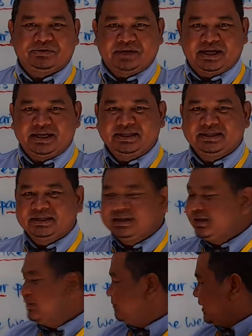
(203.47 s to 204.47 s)
Okay,
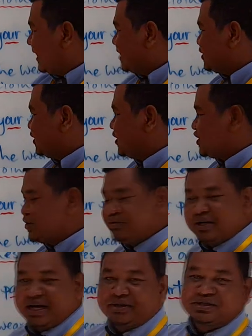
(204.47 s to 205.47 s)
planting the
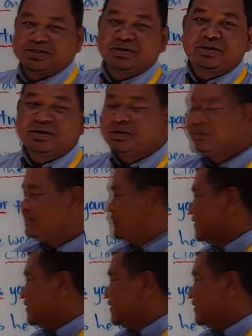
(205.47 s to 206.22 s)
tree now. So